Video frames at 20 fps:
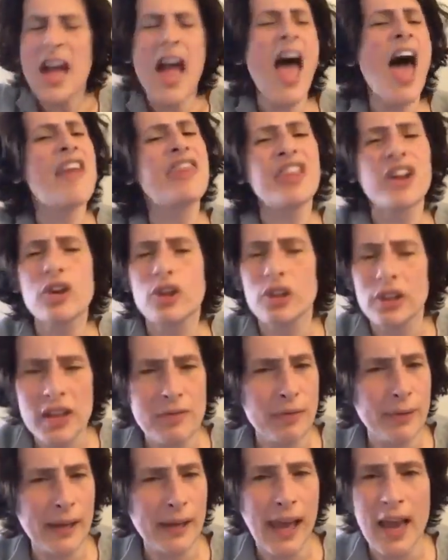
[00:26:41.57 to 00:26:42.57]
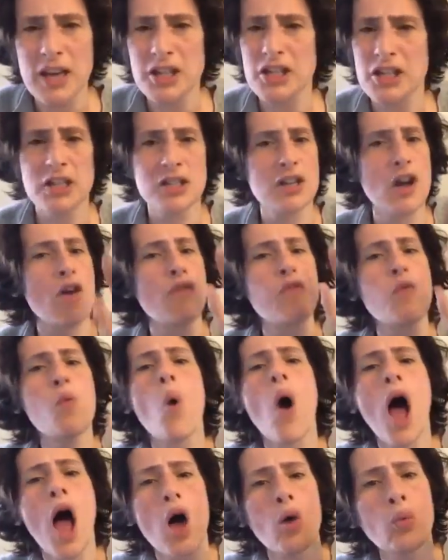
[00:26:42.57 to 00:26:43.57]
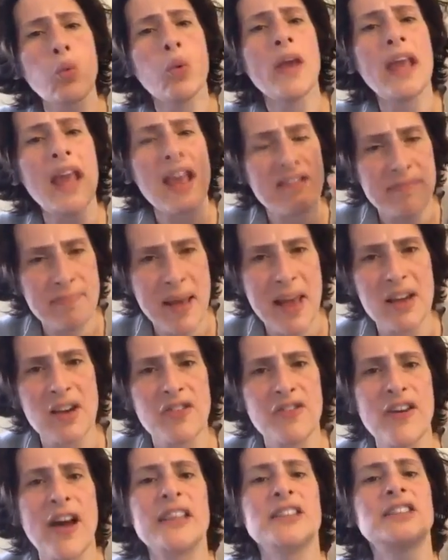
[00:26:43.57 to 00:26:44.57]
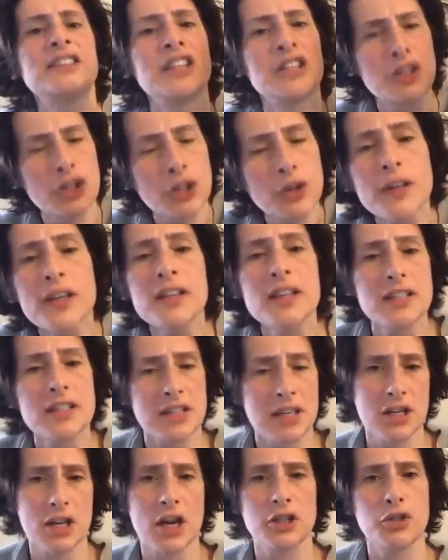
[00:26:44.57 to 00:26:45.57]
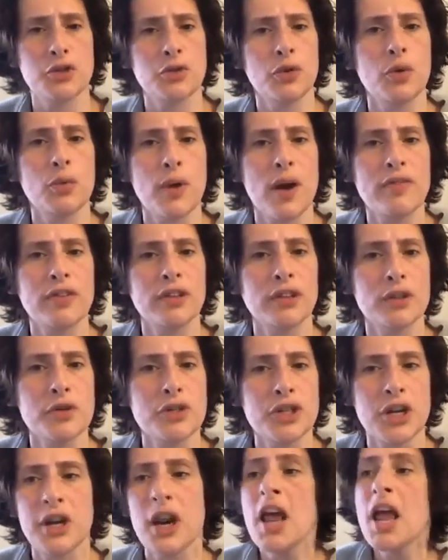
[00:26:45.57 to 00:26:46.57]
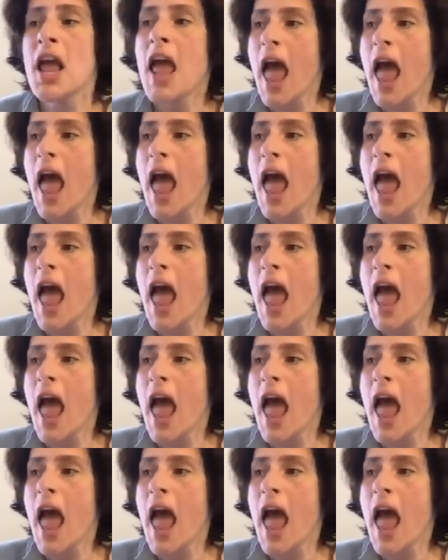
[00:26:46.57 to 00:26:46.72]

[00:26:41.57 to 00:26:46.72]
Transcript: ethical implications of what we have manifested during this industrial revolution,